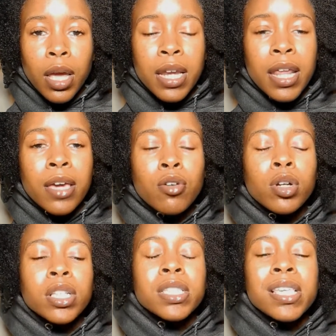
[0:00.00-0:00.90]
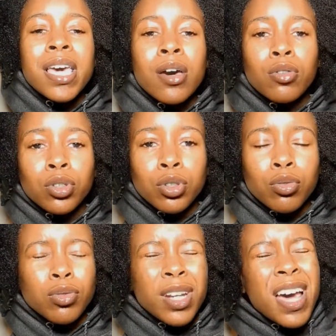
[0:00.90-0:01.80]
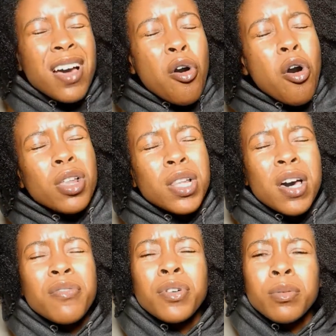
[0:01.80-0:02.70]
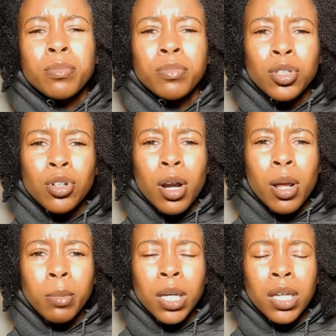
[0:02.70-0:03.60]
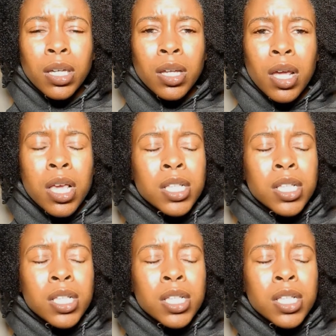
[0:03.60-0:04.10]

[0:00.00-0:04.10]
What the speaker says: And they're going to tell you, not all of them, you know what I mean?